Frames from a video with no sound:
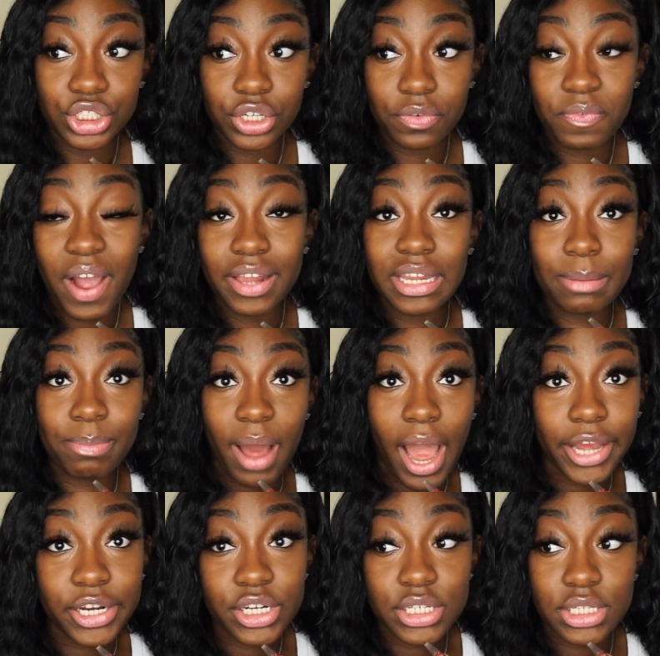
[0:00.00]
finally buy
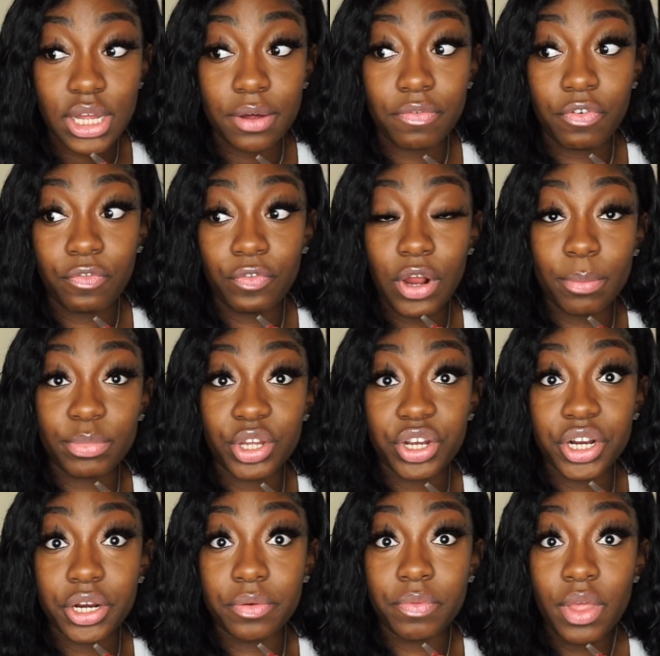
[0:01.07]
your stuff from
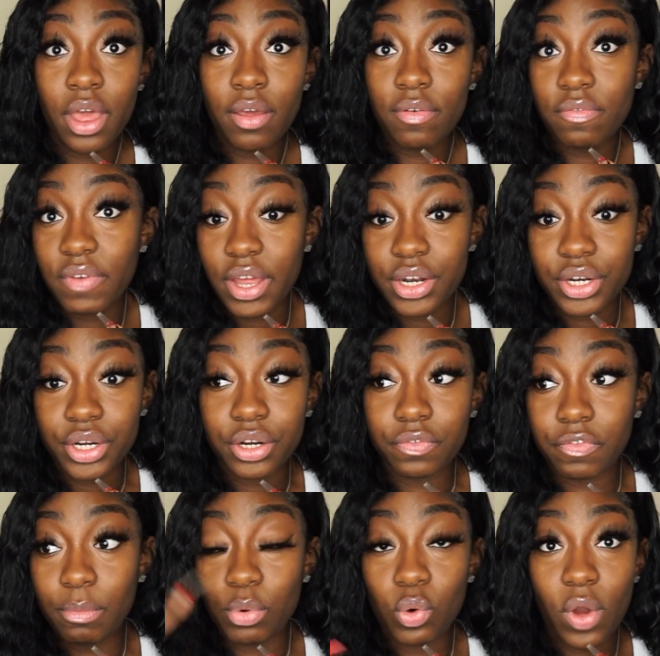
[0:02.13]
your vendor,
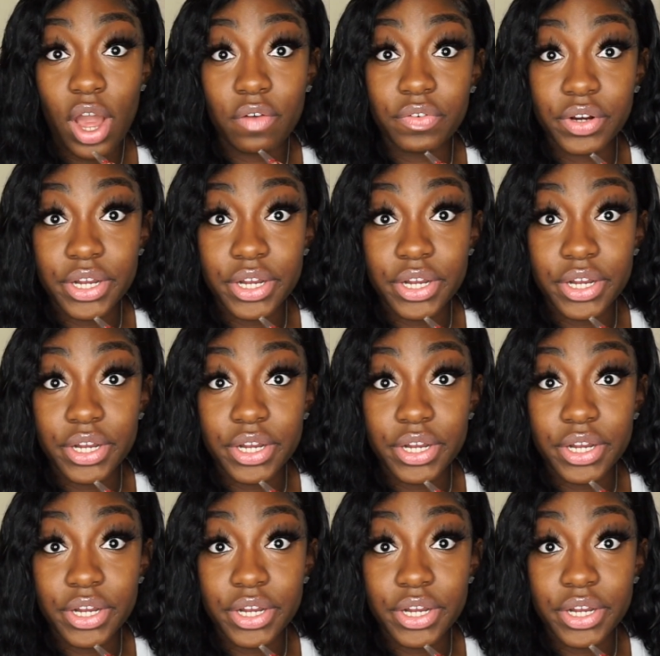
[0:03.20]
from whoever